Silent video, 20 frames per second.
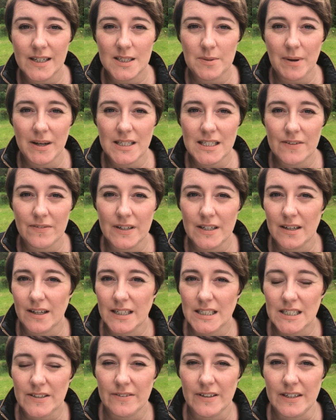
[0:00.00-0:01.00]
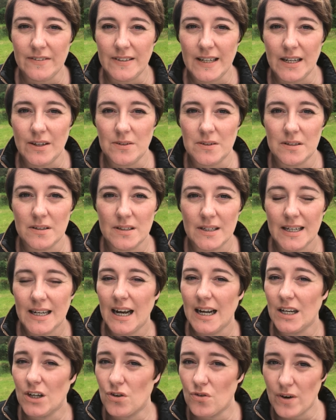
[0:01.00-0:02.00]
expensive at 95,000. It
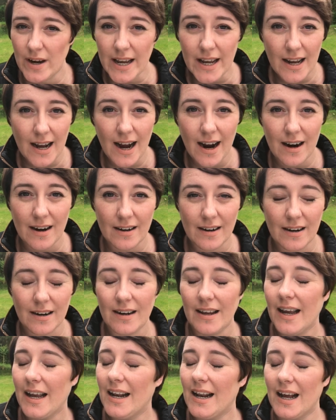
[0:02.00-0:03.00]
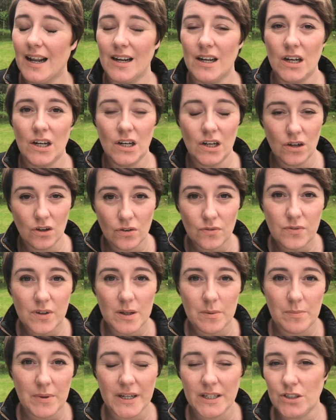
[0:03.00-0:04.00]
had a great garden. It had a
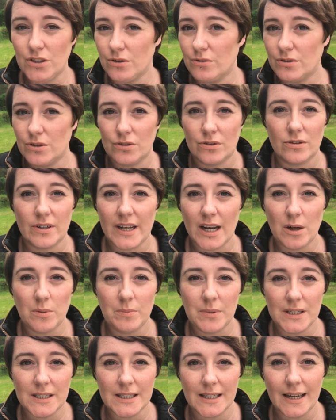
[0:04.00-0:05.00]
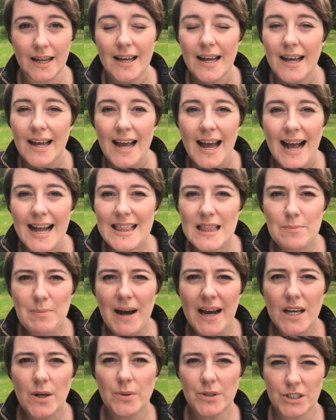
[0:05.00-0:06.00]
lovely big two-story outbuilding at the
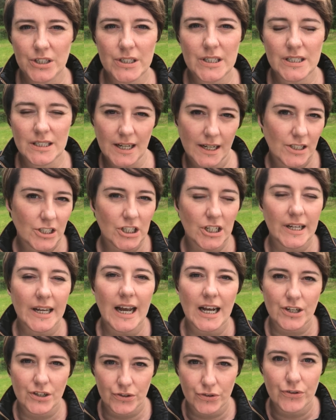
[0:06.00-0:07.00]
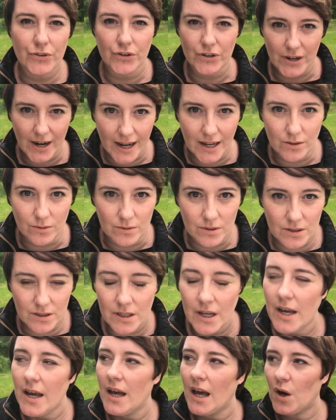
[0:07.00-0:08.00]
back, which is essentially another
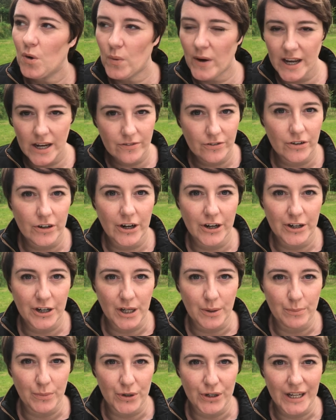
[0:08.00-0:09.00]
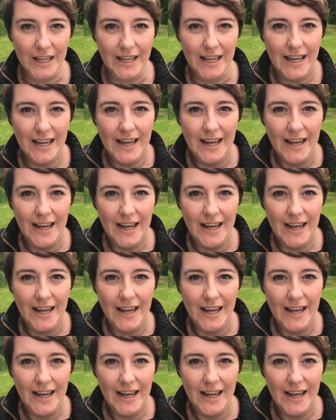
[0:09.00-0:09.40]
house, a way of her earning money